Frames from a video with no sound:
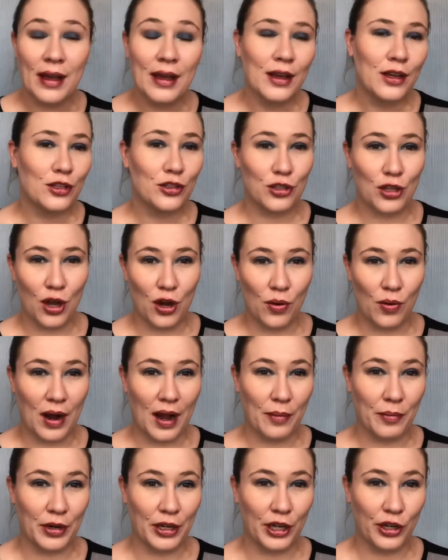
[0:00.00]
So I'm
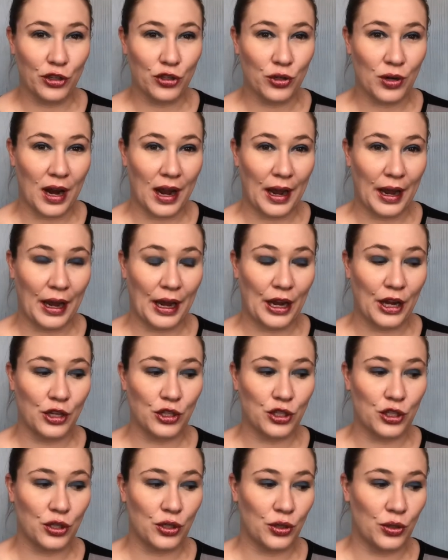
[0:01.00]
going to try
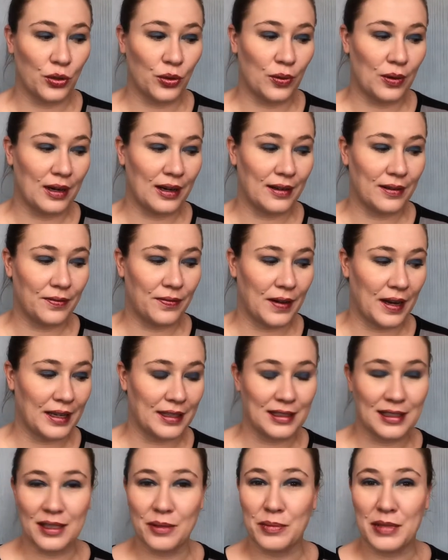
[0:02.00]
to uh, find
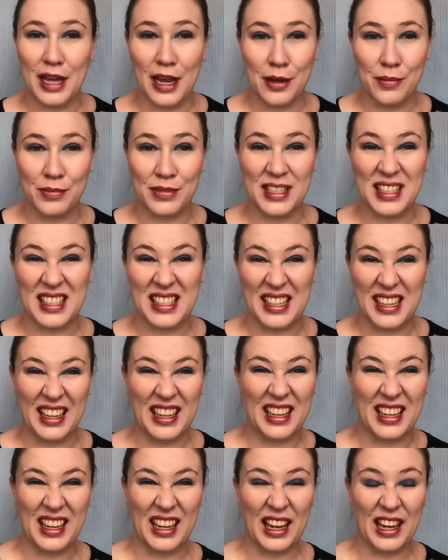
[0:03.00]
some time to sneak
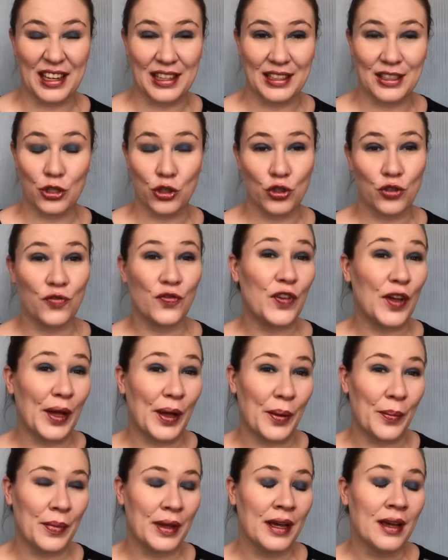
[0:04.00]
and
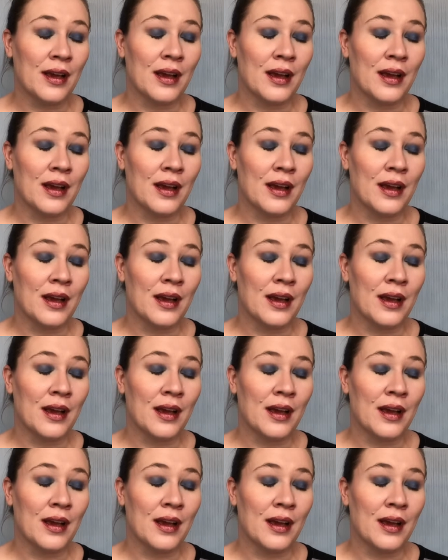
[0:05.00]
film.